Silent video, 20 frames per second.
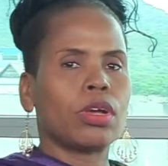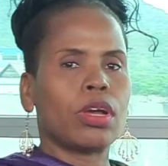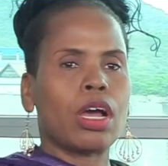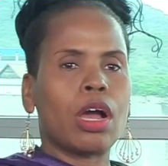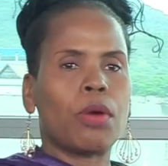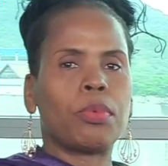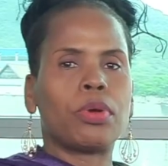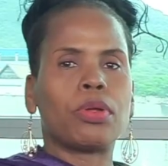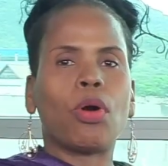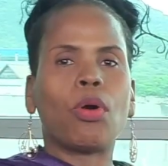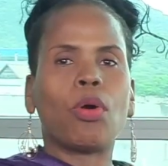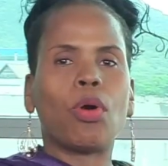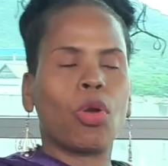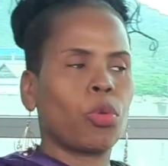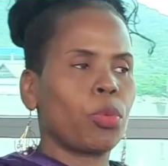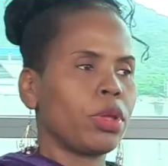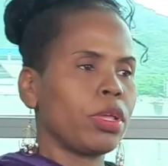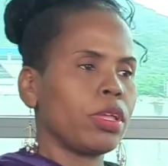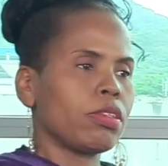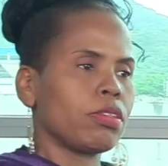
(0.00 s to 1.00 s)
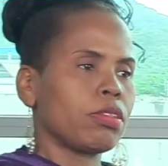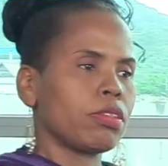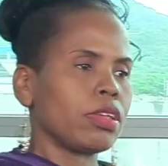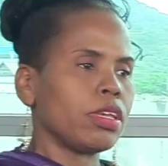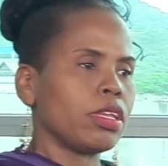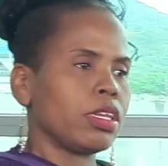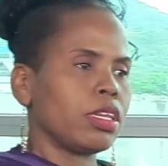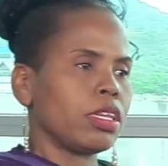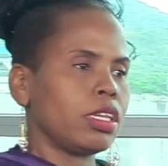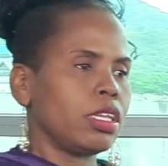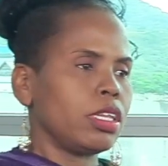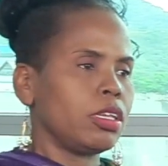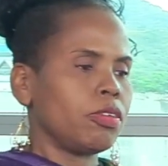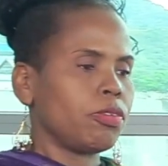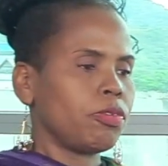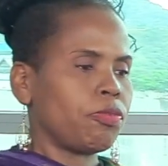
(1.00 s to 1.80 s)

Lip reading: I was always in the